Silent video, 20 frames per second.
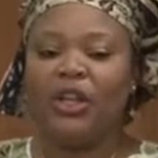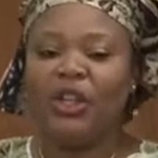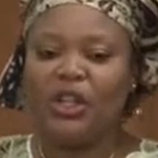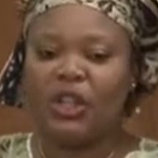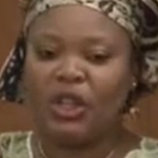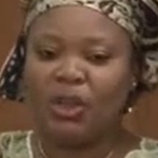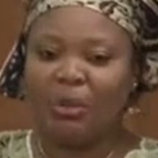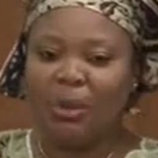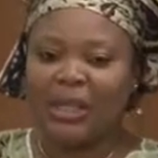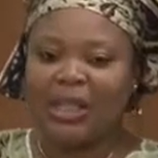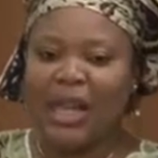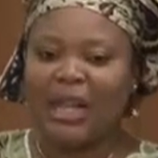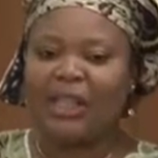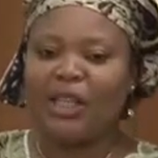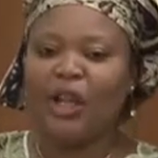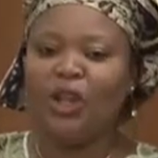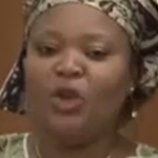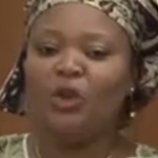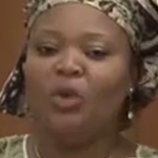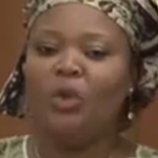she was at
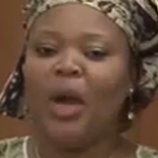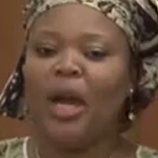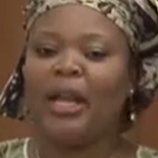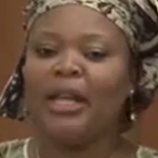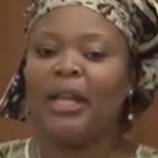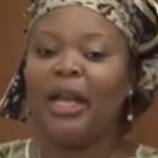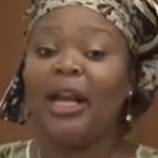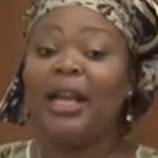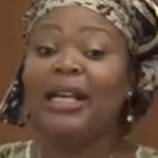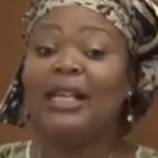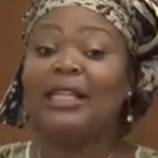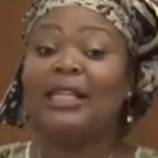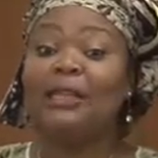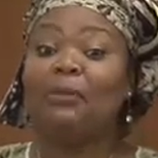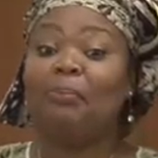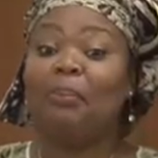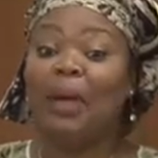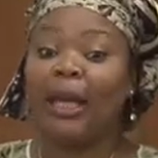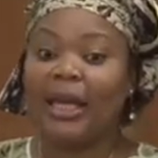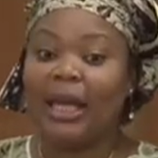the UN
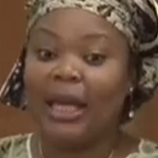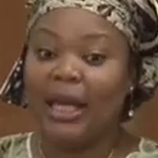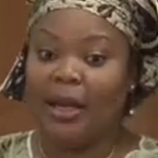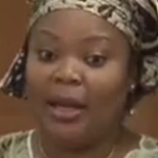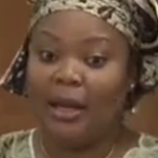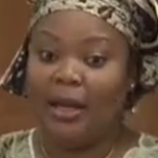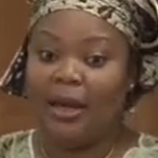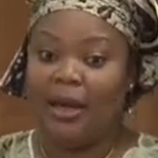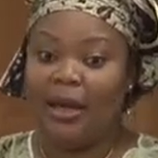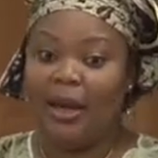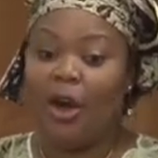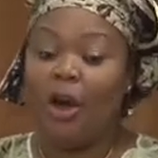speaking